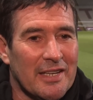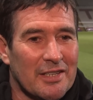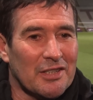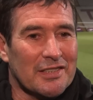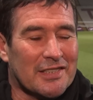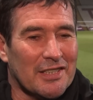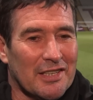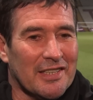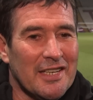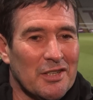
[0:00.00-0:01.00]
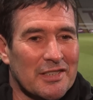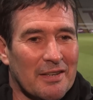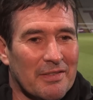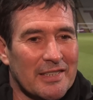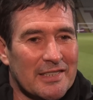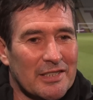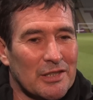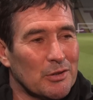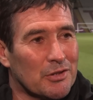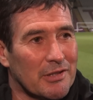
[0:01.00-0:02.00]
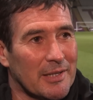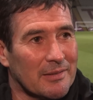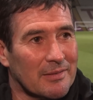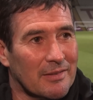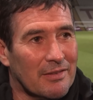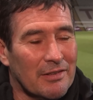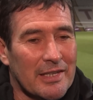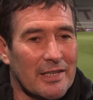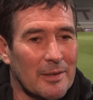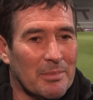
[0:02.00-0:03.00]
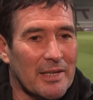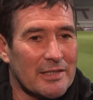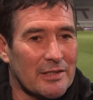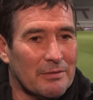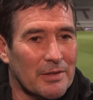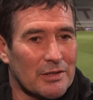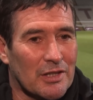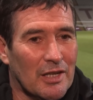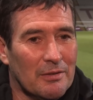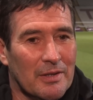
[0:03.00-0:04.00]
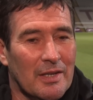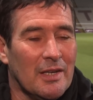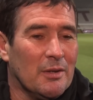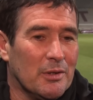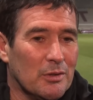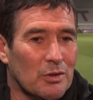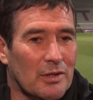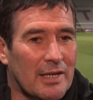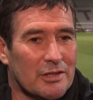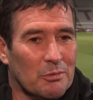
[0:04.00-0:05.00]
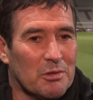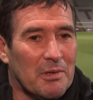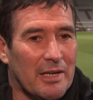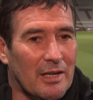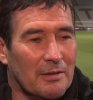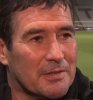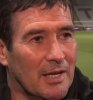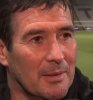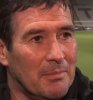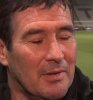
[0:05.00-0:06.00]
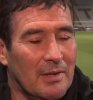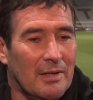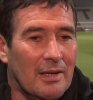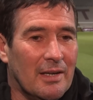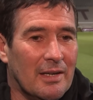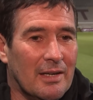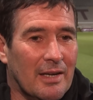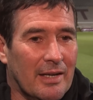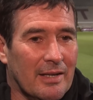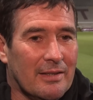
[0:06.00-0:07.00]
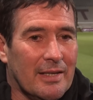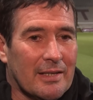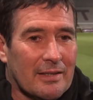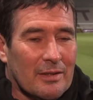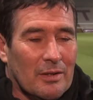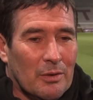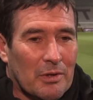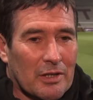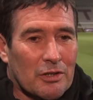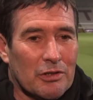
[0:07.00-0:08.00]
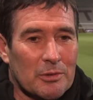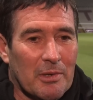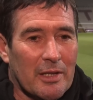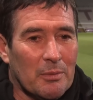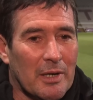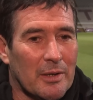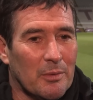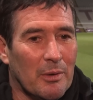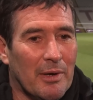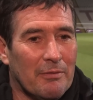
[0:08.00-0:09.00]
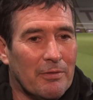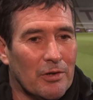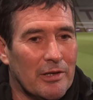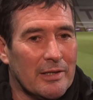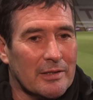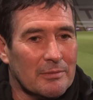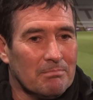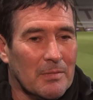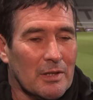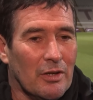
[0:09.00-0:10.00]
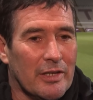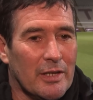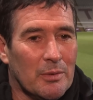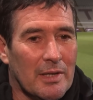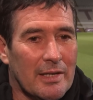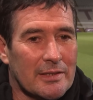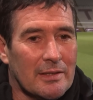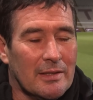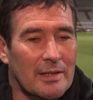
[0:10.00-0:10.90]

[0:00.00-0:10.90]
They're not uh, they're not daft. They see us lose three three uh, players in the first half, use all our subs by half time, uh, and I think they were encouraged by the way we went for it and, and got the equaliser.